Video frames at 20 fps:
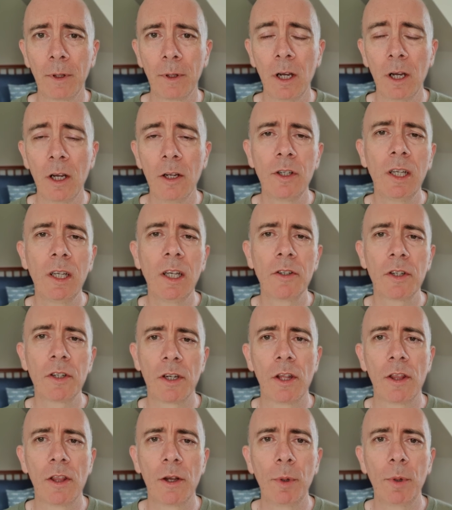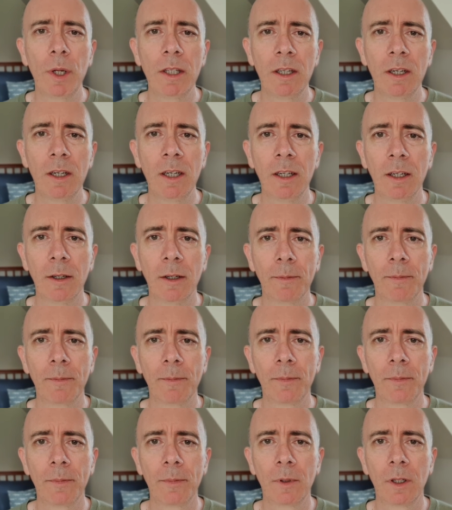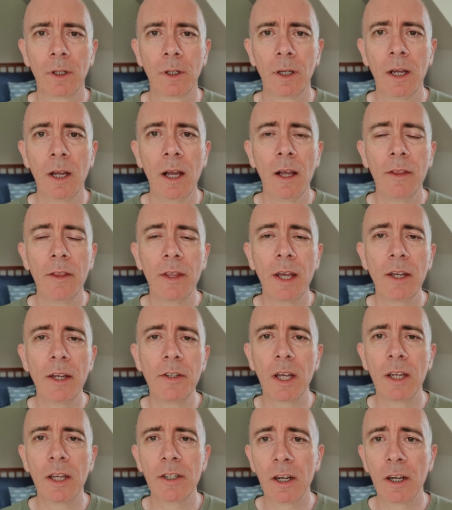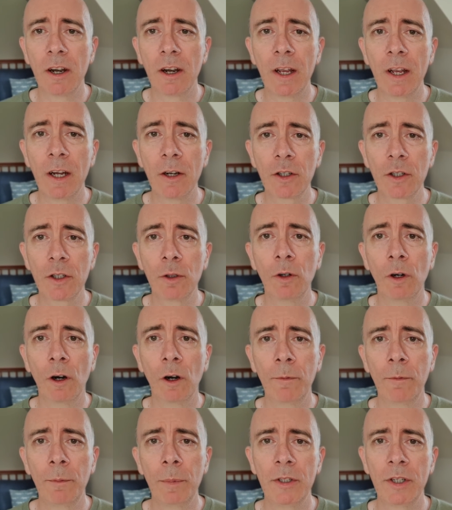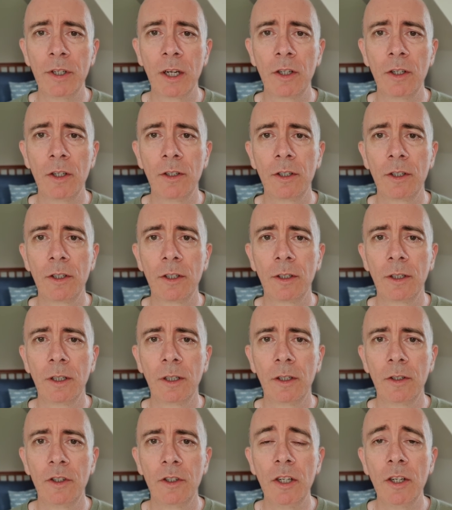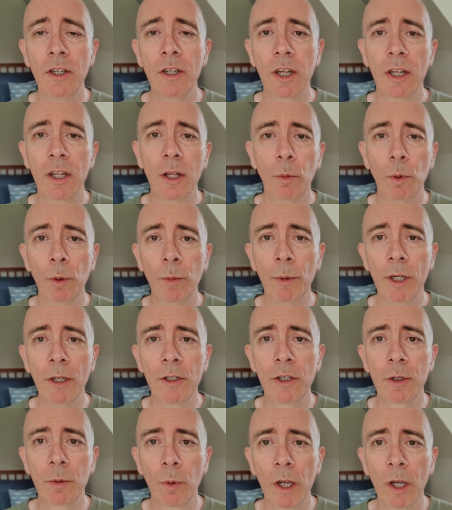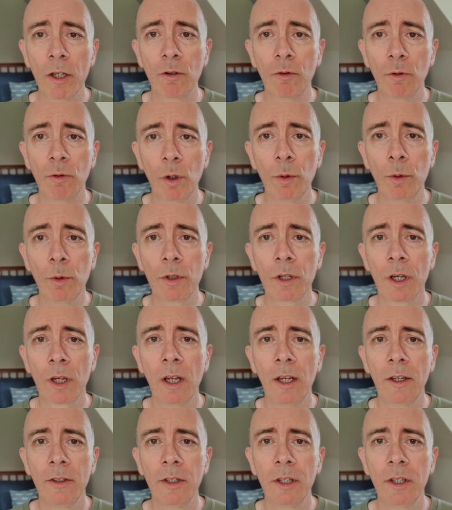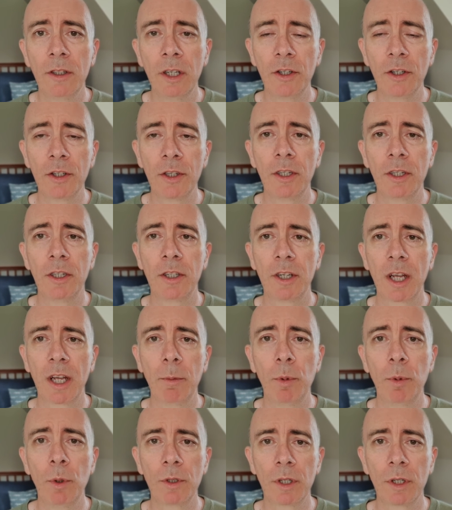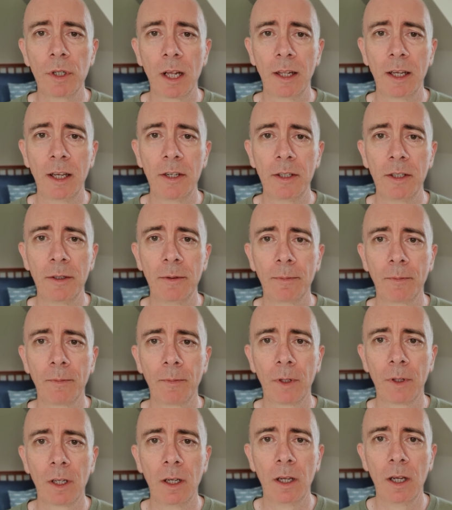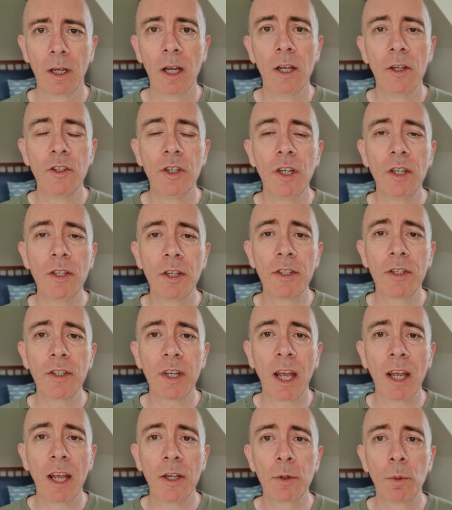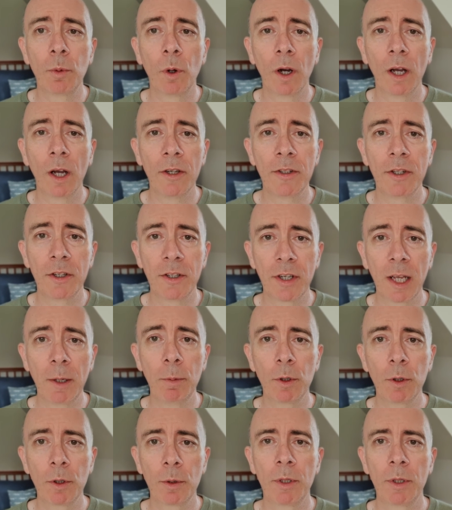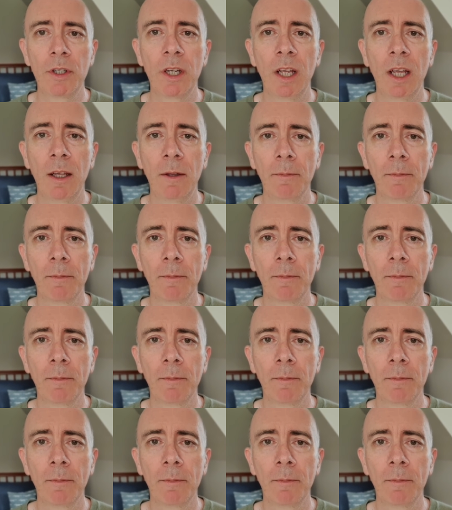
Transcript: So here's another way to read it. This is a reversal of positions. Jesus and the woman switch roles to teach the disciples a lesson. Jesus says what his disciples would say.